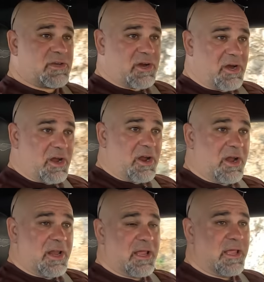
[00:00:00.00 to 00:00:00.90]

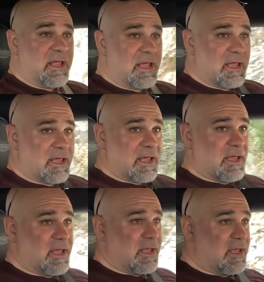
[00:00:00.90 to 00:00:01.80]
car
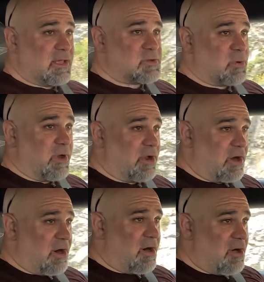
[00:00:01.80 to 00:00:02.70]
is where it
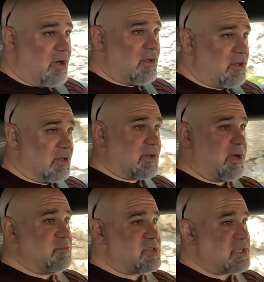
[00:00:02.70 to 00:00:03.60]
all
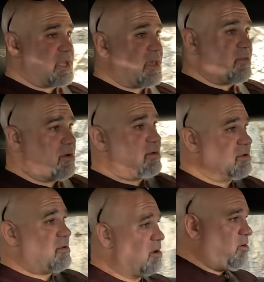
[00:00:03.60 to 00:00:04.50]
comes together.
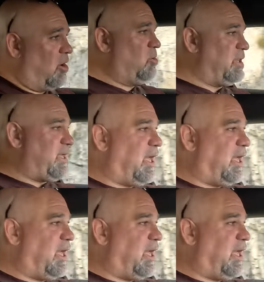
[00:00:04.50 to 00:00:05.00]
Holy